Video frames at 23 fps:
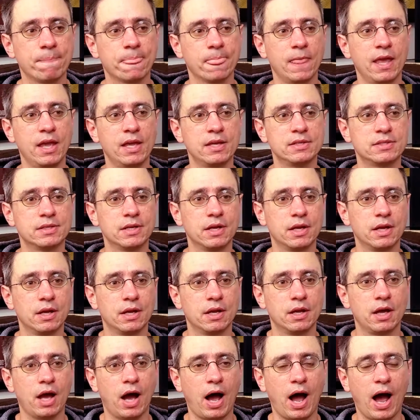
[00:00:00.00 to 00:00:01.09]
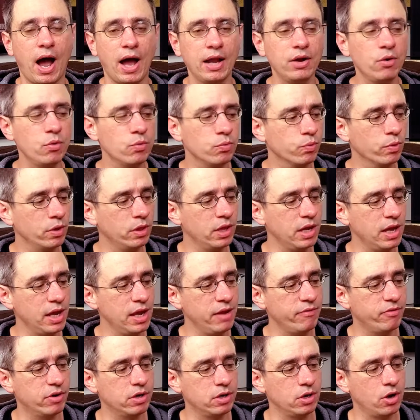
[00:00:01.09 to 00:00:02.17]
is I don't really
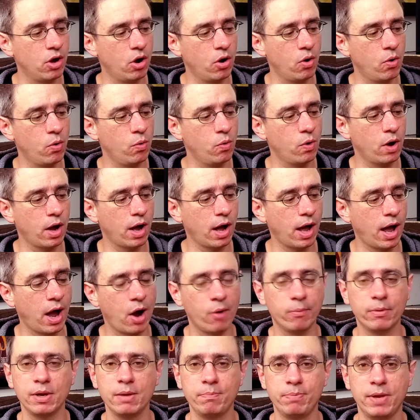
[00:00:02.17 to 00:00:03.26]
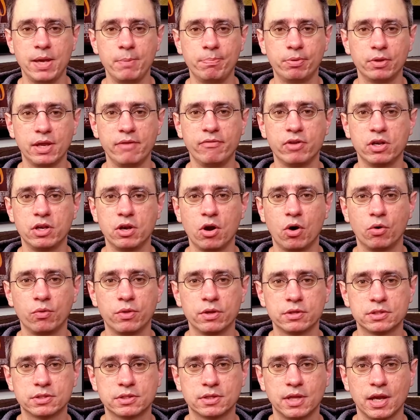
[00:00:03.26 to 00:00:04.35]
even know how many people even know
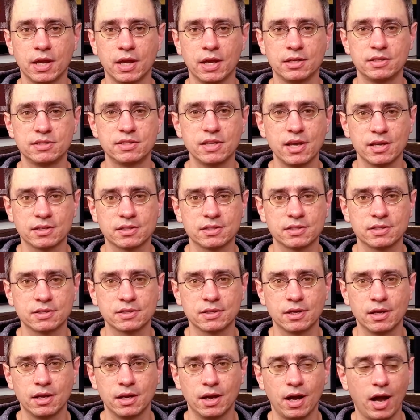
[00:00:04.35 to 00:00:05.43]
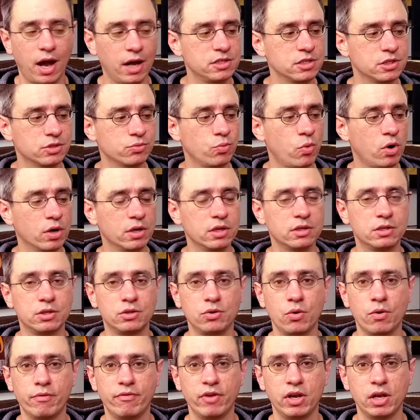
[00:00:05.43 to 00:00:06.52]
this thing exists. I just wanted to
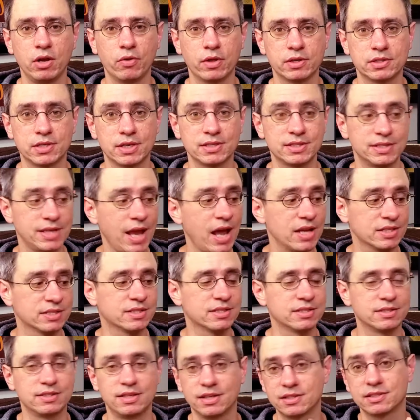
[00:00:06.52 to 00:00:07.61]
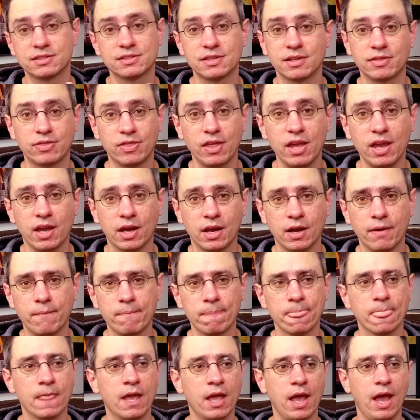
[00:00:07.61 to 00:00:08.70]
do a video that says, yes, this is a thing.
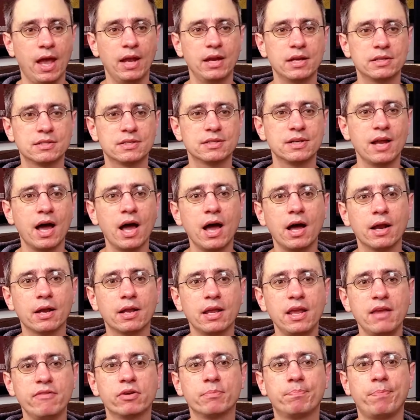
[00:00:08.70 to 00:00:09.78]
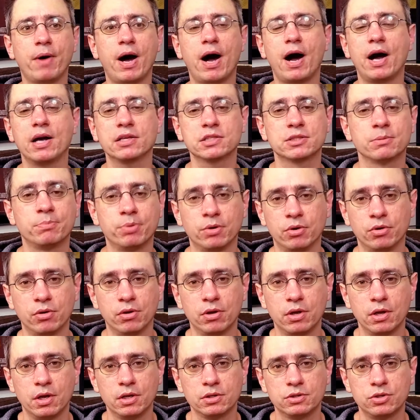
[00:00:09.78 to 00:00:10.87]
And it's not even possible
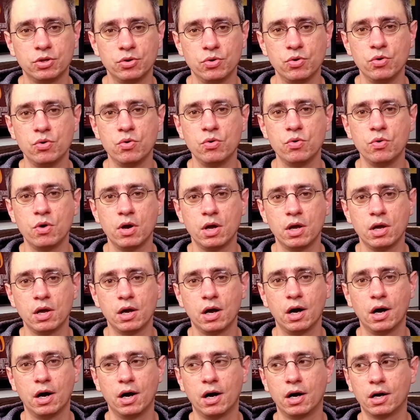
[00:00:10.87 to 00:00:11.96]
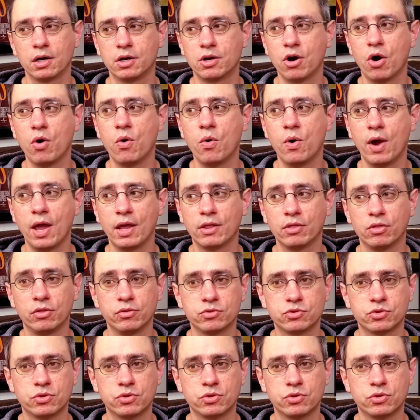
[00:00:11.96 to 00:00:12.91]
to go and